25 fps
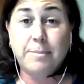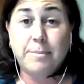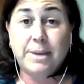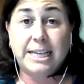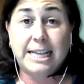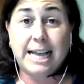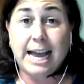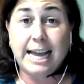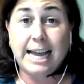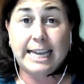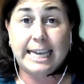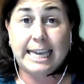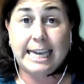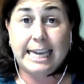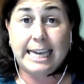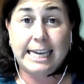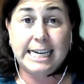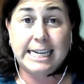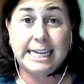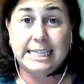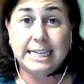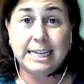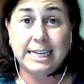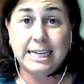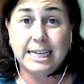I mean, I
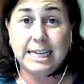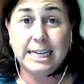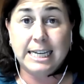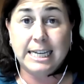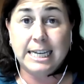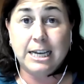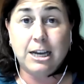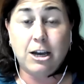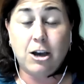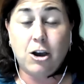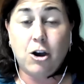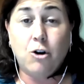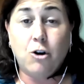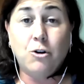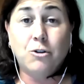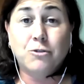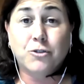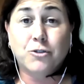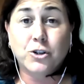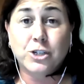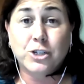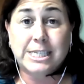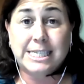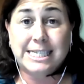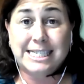can't
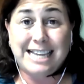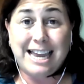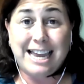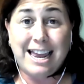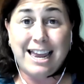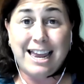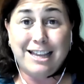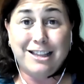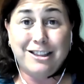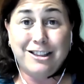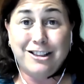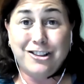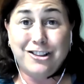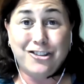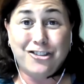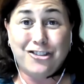overstate